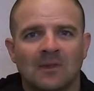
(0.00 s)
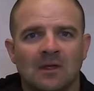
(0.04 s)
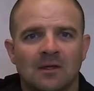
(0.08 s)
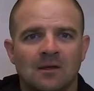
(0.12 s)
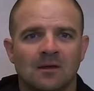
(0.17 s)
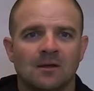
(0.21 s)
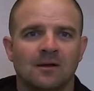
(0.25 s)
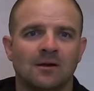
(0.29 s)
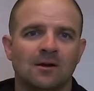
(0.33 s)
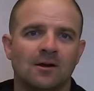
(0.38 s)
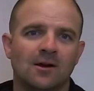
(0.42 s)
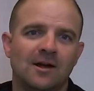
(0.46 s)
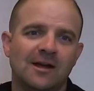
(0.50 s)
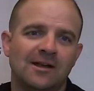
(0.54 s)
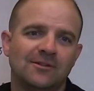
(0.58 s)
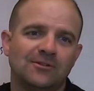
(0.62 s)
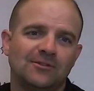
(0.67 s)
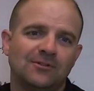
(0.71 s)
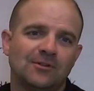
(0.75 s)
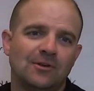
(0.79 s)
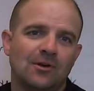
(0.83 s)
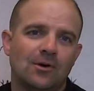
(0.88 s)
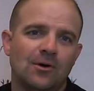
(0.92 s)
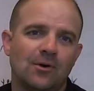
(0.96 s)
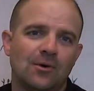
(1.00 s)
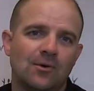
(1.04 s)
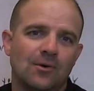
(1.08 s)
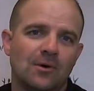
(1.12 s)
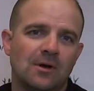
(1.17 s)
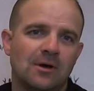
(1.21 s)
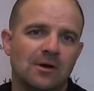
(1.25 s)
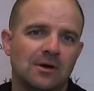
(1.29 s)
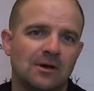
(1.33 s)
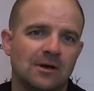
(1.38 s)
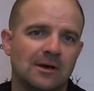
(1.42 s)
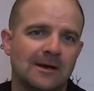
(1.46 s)
All right, so
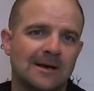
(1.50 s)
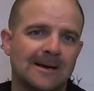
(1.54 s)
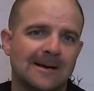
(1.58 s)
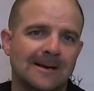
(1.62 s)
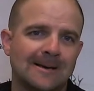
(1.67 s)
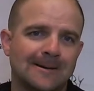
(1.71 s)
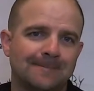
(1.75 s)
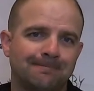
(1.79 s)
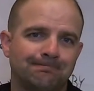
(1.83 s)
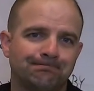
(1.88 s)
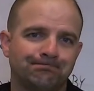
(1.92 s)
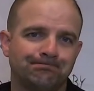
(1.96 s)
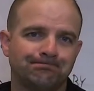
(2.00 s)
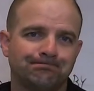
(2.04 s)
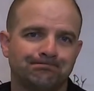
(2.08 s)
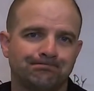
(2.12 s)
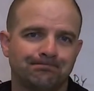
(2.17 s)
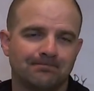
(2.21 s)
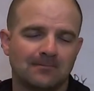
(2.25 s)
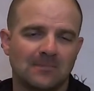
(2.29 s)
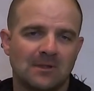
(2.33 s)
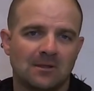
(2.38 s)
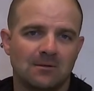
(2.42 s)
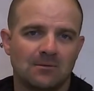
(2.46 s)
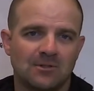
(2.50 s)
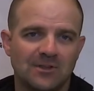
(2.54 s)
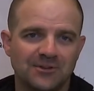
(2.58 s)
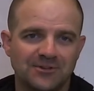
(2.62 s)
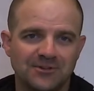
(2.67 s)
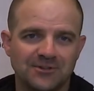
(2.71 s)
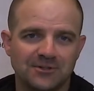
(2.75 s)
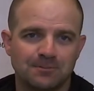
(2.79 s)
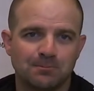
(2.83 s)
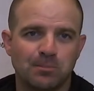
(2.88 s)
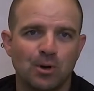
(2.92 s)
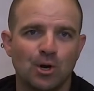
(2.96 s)
this
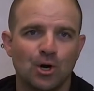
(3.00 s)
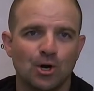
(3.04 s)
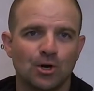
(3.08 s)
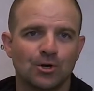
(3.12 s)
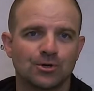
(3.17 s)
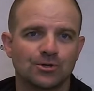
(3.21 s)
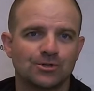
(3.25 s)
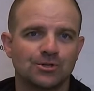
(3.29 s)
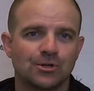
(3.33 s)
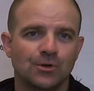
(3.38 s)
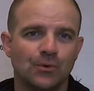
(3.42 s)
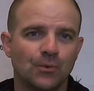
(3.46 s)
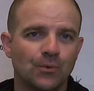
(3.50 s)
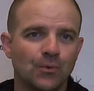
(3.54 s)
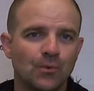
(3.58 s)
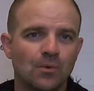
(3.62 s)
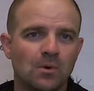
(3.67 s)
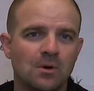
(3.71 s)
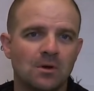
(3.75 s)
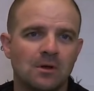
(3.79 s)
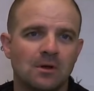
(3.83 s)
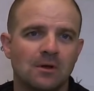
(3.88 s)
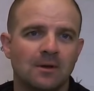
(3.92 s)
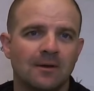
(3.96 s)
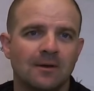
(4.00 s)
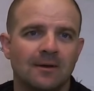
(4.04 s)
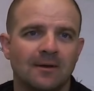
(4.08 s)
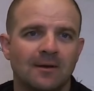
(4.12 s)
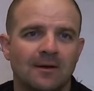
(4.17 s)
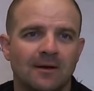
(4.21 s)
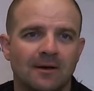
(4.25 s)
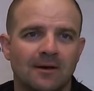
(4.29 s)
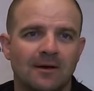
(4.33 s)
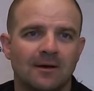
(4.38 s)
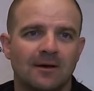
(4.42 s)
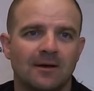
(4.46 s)
is part two,
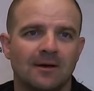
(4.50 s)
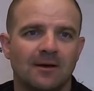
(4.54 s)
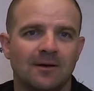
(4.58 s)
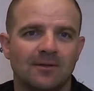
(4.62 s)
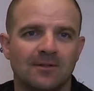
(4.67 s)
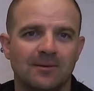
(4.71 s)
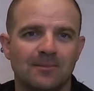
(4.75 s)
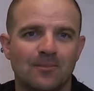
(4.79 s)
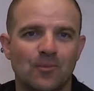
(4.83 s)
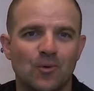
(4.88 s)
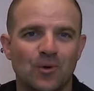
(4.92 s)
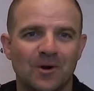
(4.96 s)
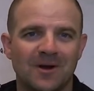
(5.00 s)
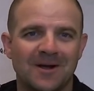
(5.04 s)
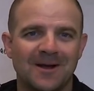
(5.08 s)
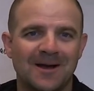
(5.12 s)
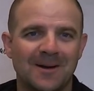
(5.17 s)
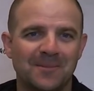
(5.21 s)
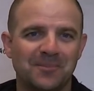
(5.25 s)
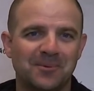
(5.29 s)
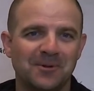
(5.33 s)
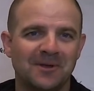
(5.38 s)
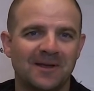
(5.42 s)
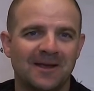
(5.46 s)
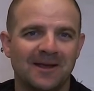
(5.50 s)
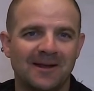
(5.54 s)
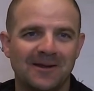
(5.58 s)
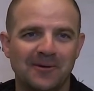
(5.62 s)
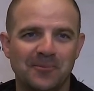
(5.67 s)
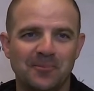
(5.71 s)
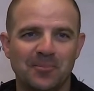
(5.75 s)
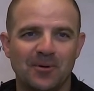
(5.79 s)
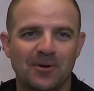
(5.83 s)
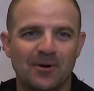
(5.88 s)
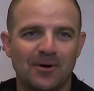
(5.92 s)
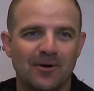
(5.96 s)
the more complicated
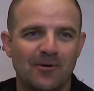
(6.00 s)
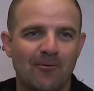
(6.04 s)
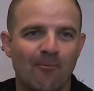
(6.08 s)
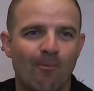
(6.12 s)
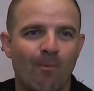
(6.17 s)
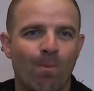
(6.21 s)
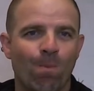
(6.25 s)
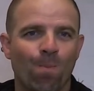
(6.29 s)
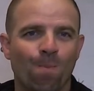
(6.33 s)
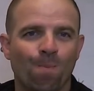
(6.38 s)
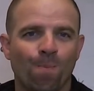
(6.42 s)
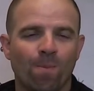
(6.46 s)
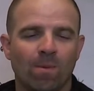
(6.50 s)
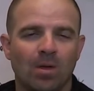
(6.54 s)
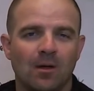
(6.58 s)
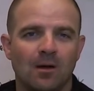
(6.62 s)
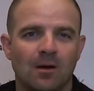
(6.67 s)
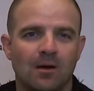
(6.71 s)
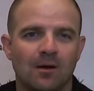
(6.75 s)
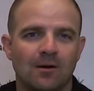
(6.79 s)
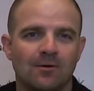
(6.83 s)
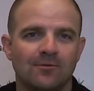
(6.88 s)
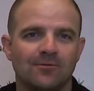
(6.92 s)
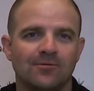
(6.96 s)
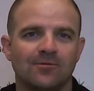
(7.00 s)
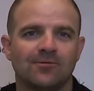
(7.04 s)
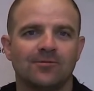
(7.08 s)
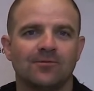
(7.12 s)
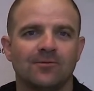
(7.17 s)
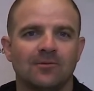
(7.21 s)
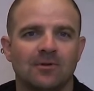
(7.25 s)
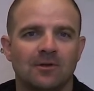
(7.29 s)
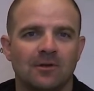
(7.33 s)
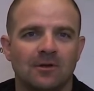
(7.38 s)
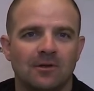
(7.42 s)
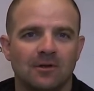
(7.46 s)
part of
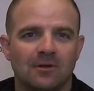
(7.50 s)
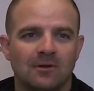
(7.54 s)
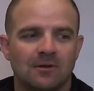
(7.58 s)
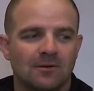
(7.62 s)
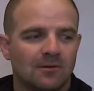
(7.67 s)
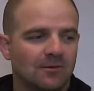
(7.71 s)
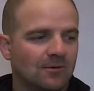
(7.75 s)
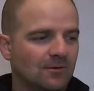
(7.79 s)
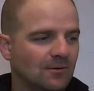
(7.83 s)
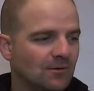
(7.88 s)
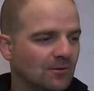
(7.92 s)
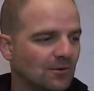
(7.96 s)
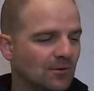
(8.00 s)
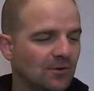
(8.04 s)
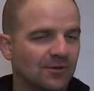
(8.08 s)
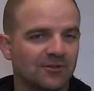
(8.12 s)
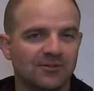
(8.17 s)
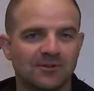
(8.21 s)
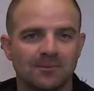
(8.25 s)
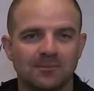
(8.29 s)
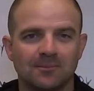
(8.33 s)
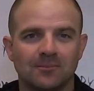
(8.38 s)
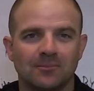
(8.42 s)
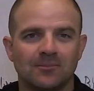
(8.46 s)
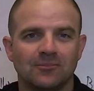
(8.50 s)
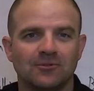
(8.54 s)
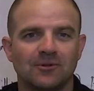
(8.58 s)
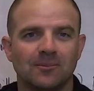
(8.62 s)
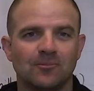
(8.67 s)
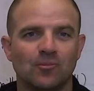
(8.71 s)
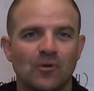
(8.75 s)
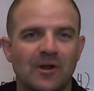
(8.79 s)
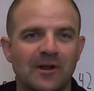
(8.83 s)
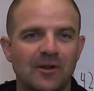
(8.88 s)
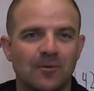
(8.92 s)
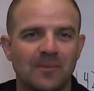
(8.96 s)
doing some
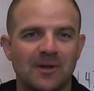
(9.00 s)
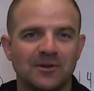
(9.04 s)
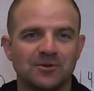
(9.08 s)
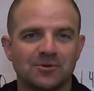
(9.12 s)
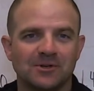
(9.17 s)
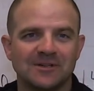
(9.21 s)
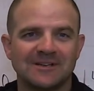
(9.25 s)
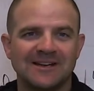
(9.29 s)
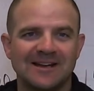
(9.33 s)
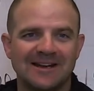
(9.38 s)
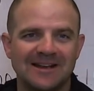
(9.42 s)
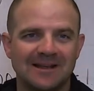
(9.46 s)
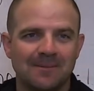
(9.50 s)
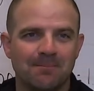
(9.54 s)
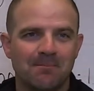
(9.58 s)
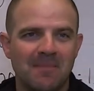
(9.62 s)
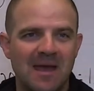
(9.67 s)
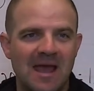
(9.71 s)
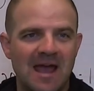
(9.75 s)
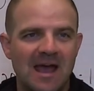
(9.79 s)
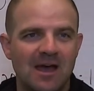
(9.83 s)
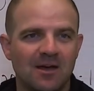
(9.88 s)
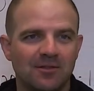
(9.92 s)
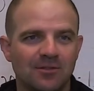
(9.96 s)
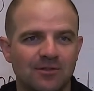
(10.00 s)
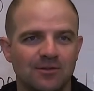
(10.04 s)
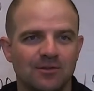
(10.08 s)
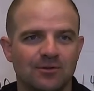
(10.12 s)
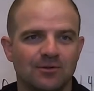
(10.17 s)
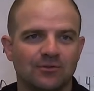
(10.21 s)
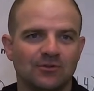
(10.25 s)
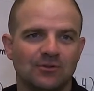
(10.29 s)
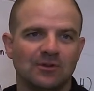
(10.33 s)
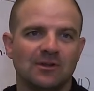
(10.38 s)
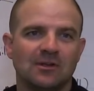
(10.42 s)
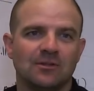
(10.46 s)
radiometric dating math
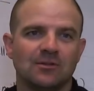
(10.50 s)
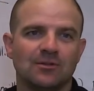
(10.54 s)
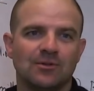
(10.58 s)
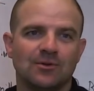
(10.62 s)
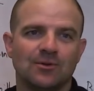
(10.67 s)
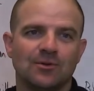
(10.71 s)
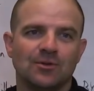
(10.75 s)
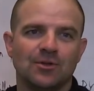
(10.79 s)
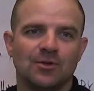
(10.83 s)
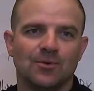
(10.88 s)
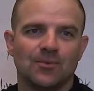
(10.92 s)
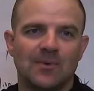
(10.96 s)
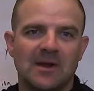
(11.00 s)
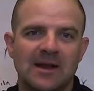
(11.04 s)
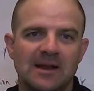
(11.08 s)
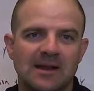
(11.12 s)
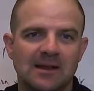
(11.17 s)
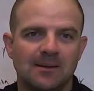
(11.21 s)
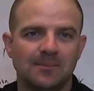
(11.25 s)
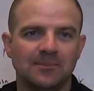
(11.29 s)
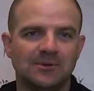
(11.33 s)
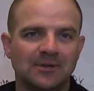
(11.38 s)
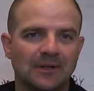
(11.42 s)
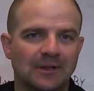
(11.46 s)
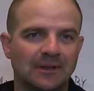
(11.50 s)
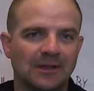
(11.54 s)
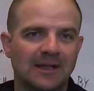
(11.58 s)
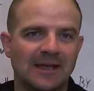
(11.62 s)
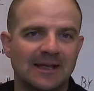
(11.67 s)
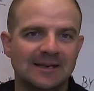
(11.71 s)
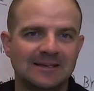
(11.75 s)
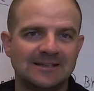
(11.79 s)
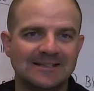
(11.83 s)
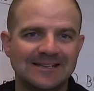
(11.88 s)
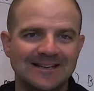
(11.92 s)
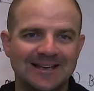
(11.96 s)
using the uranium to lead
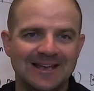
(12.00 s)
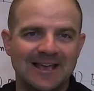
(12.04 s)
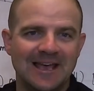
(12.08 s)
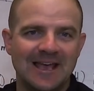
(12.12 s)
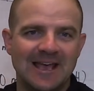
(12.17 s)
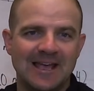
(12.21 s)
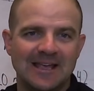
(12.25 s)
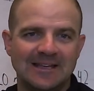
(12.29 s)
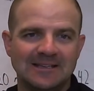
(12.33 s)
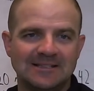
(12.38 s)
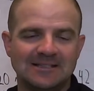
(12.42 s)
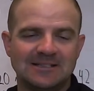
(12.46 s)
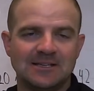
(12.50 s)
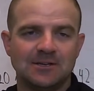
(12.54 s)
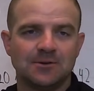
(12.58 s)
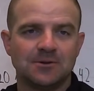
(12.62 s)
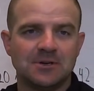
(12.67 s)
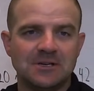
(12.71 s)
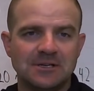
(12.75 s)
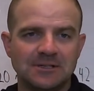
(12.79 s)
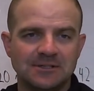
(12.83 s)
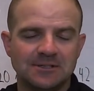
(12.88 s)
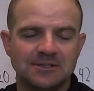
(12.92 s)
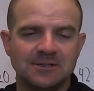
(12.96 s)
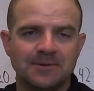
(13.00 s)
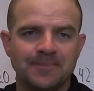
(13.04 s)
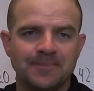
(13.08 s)
decay series.